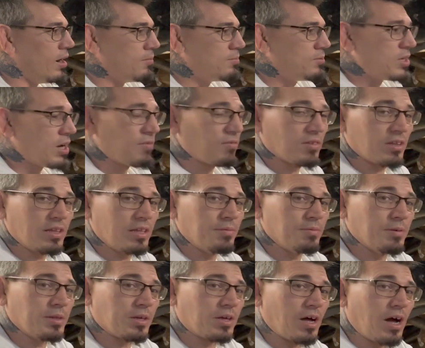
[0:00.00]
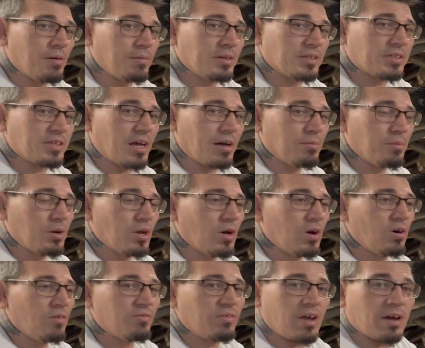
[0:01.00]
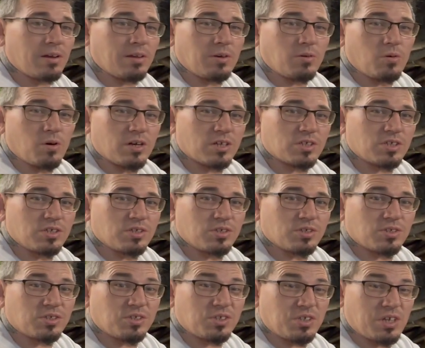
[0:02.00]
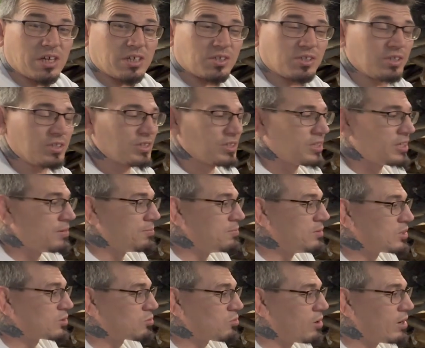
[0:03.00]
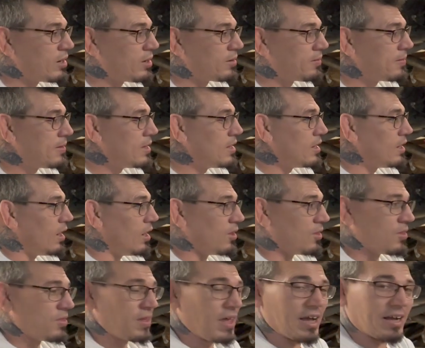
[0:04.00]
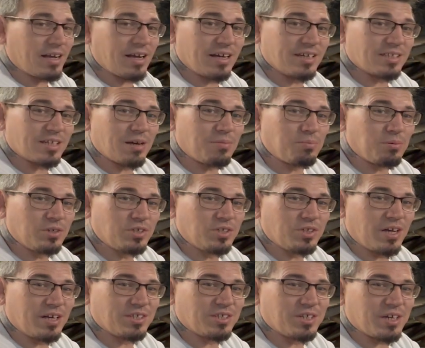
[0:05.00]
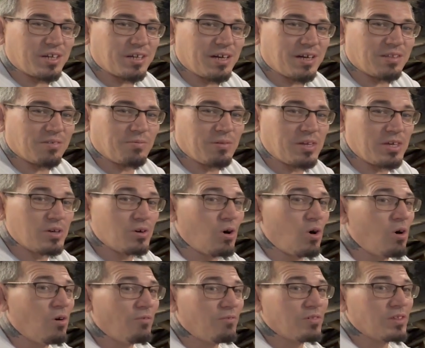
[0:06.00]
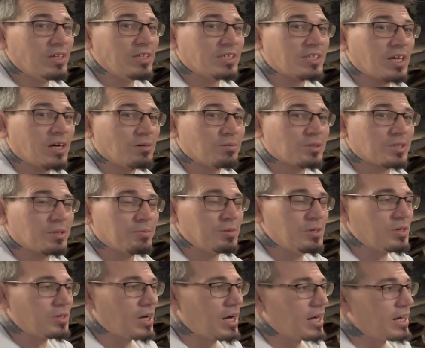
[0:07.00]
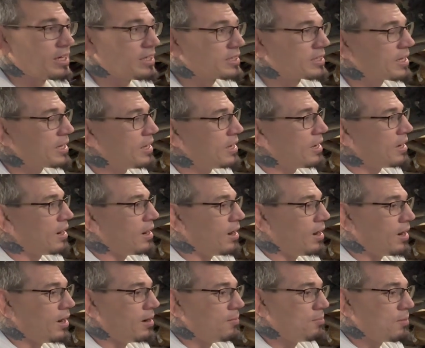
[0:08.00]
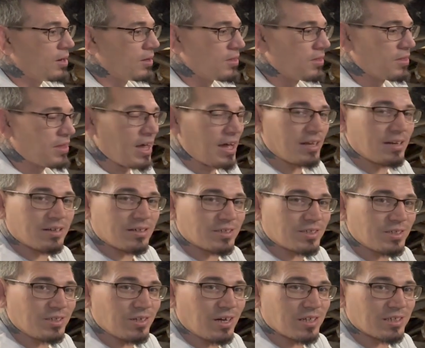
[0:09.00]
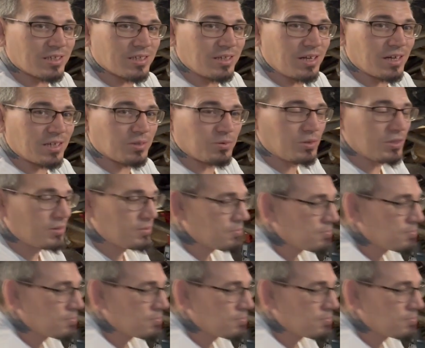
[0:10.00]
Definitely leave them in the comments down below. If you had any questions or suggestions, leave them as well. Other than that, guys, I appreciate you guys checking out the video. Hopefully this helps some of you guys. Other than that, I'll see you guys in the next one.